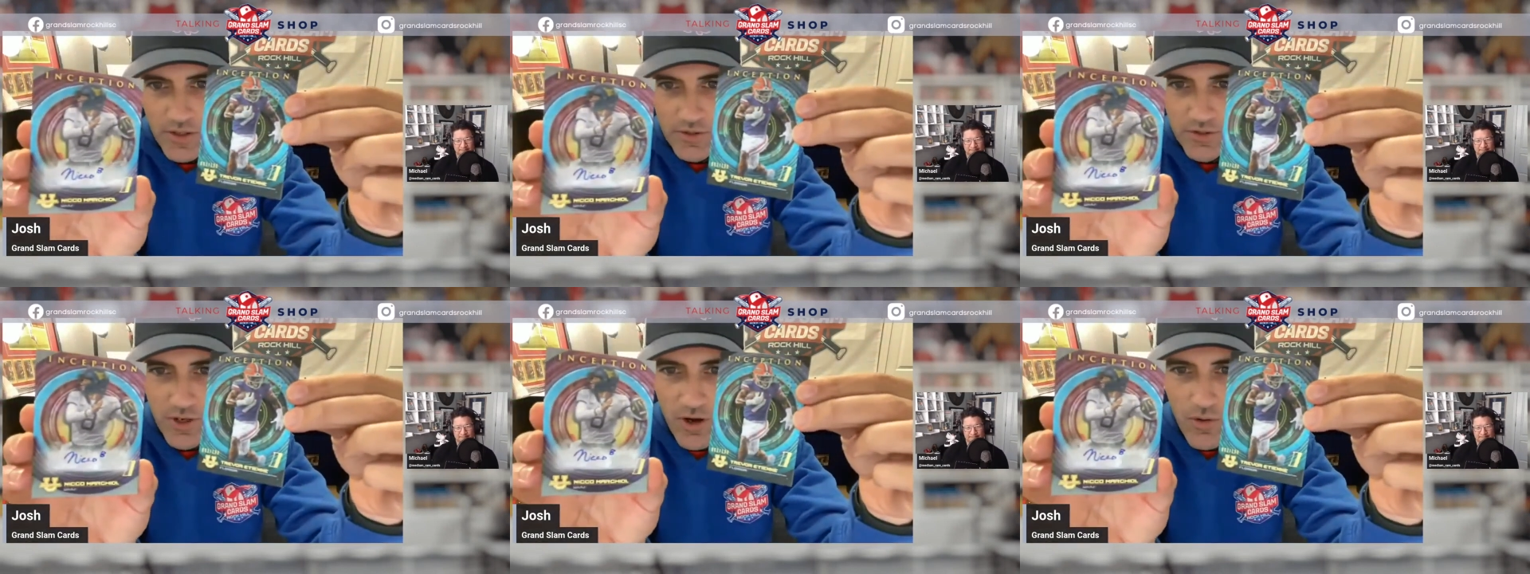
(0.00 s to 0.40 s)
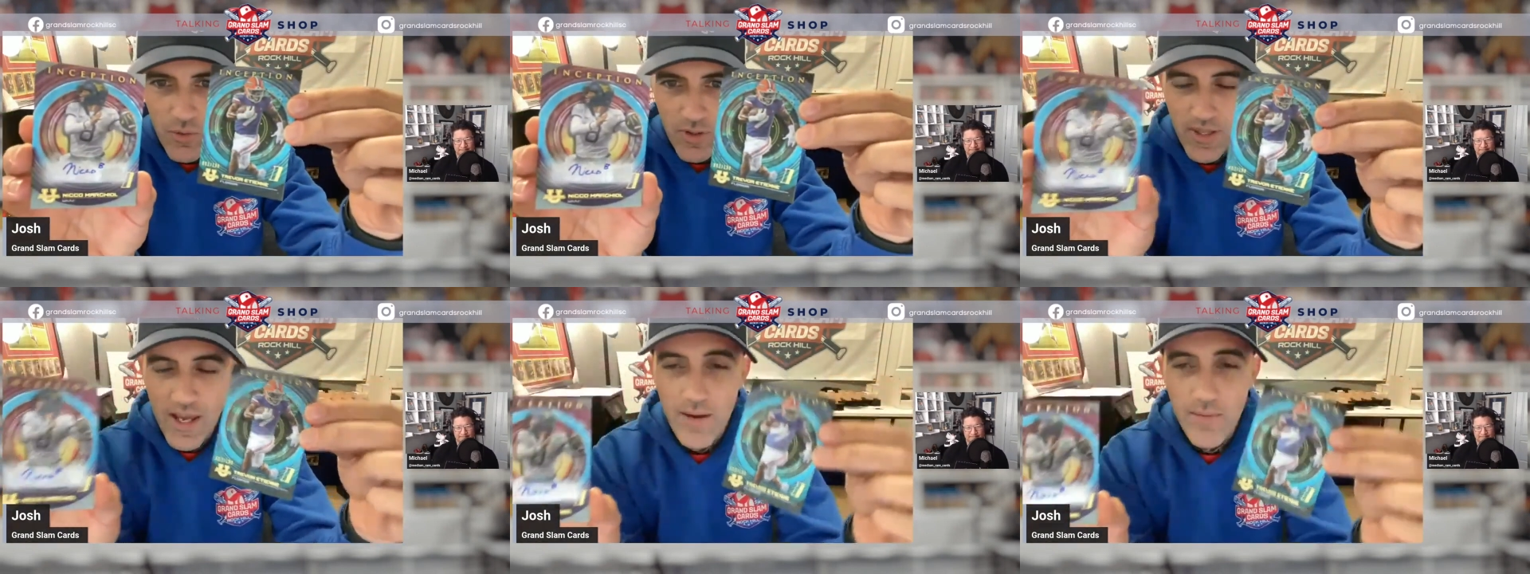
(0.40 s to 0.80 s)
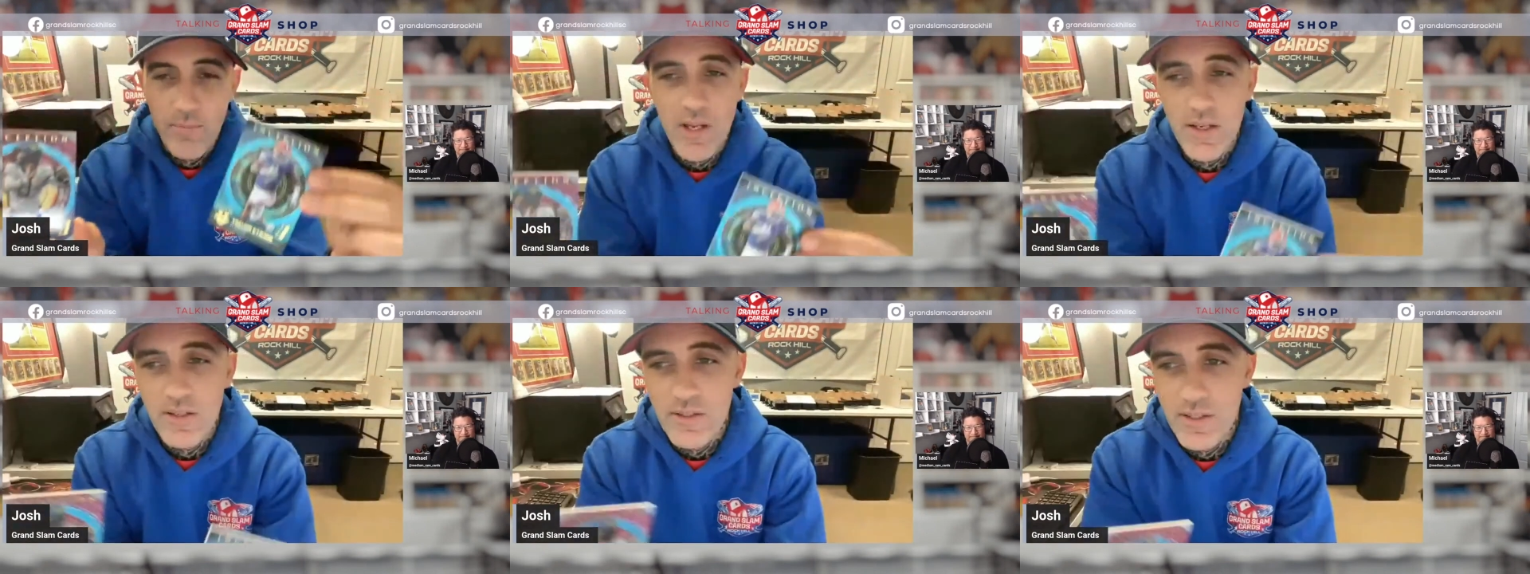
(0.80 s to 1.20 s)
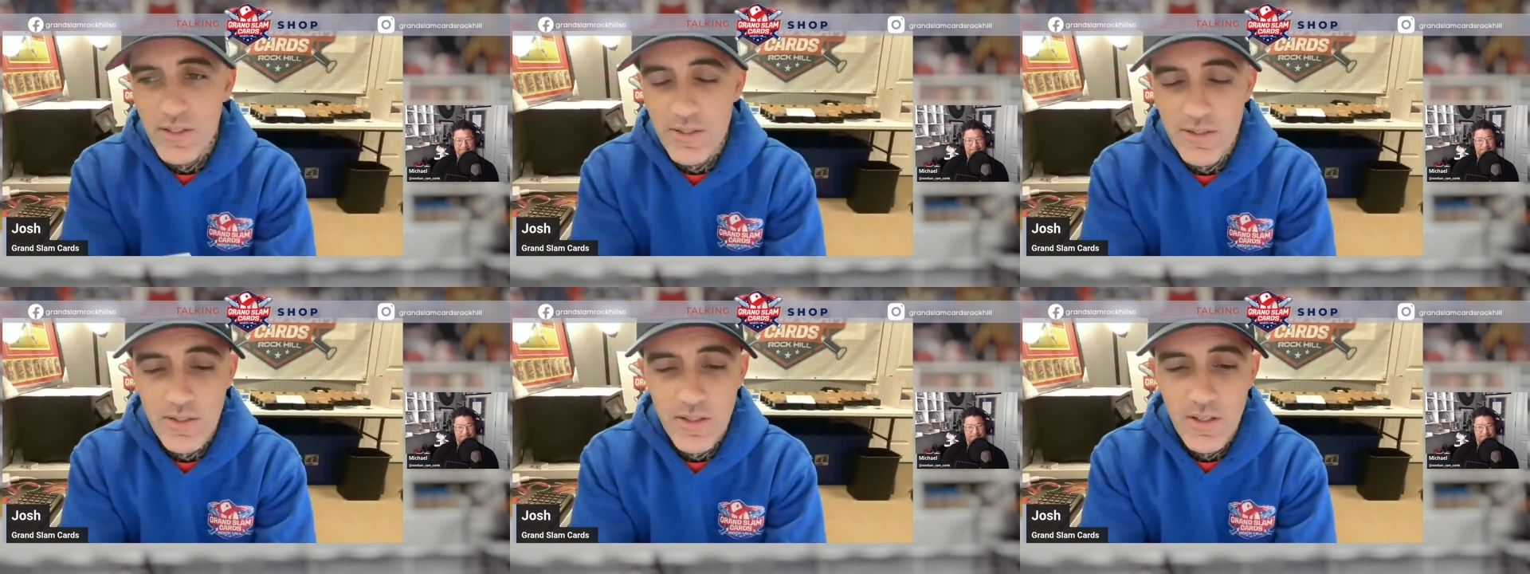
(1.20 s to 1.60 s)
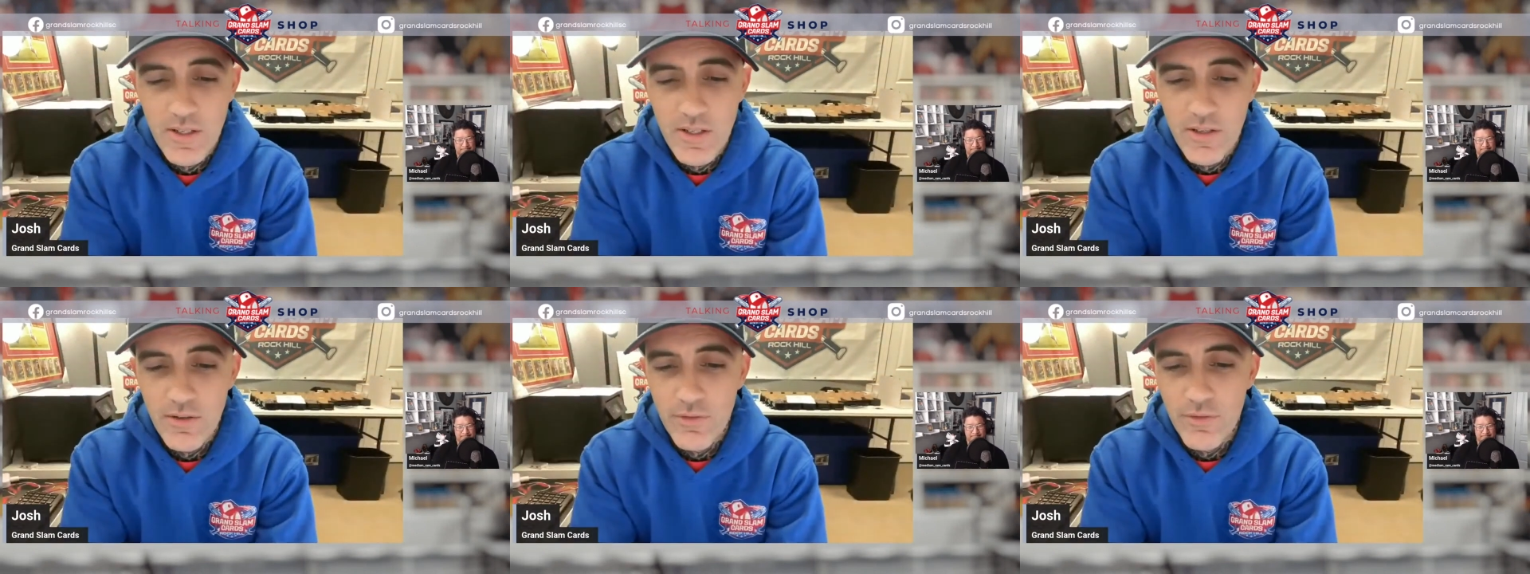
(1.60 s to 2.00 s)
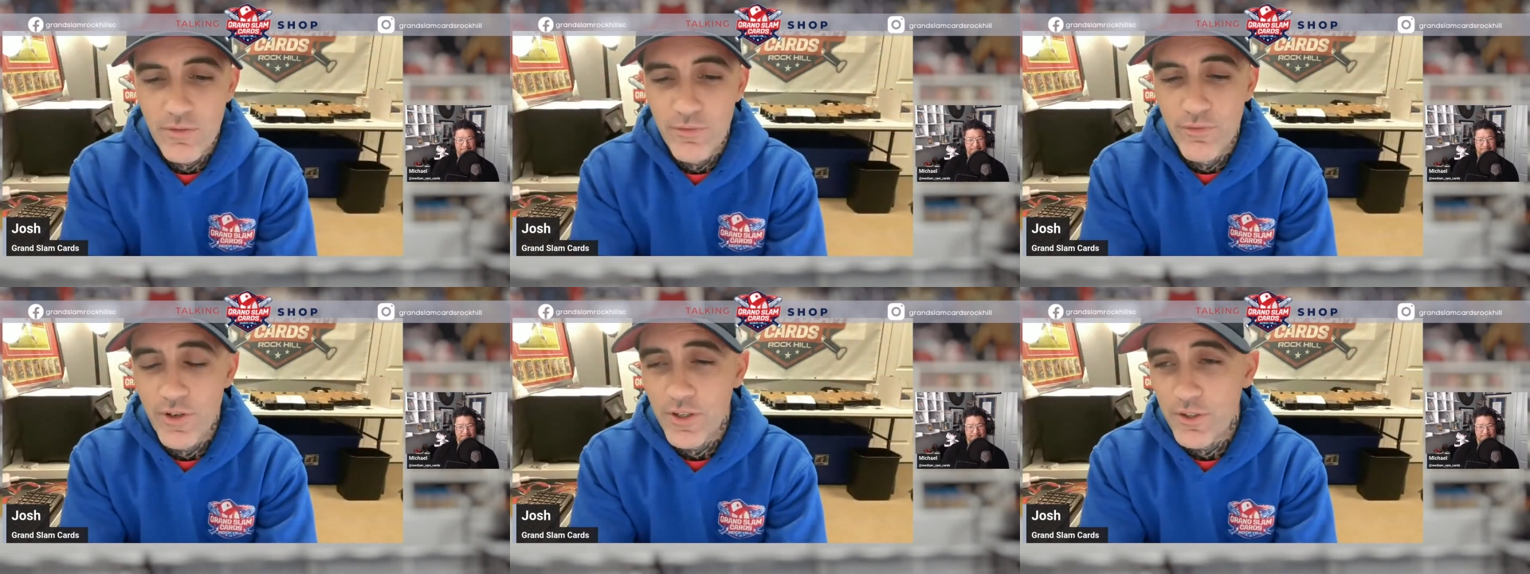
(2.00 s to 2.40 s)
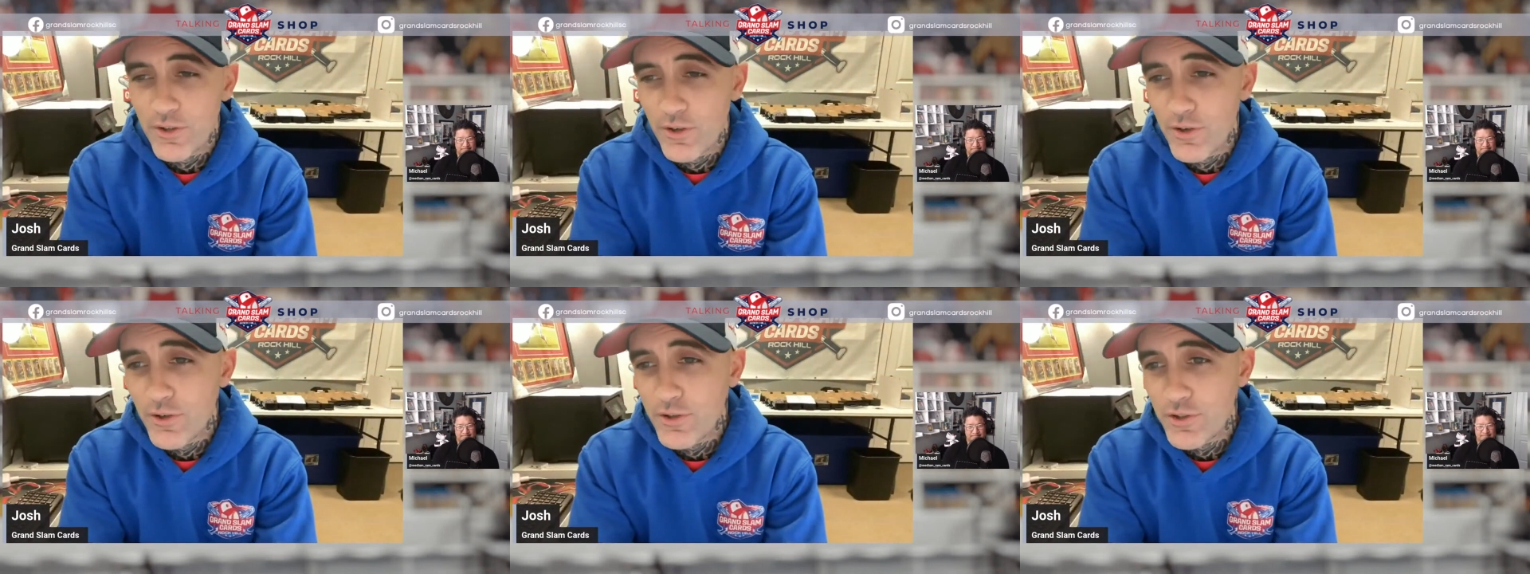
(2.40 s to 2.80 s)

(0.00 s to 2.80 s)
So what that means is Victor,